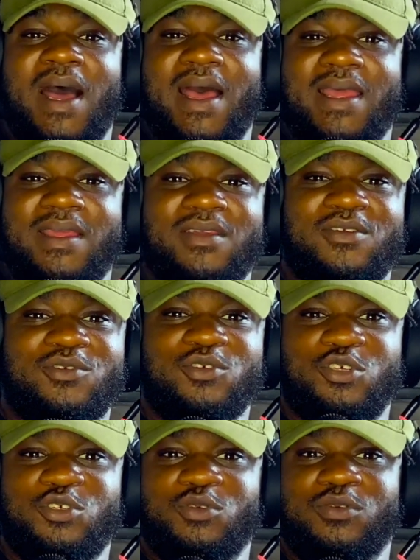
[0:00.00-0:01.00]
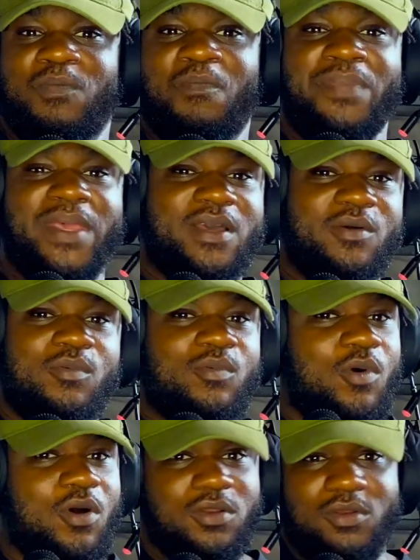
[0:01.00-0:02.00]
why you should pick
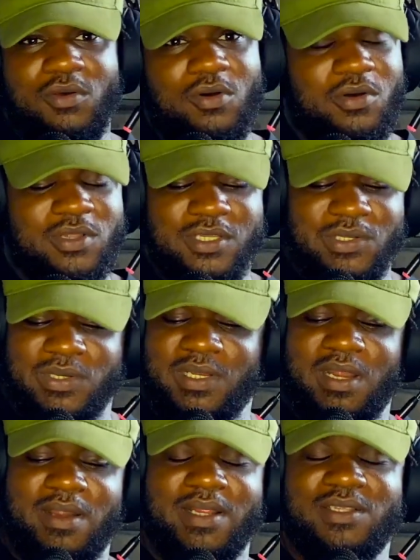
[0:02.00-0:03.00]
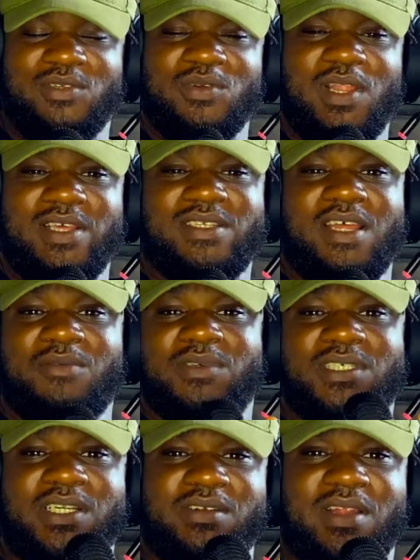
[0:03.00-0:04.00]
one or the other, right? So let's
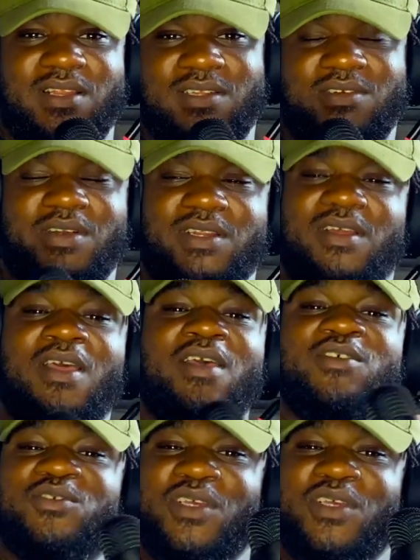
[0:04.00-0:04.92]
start with generalist, right?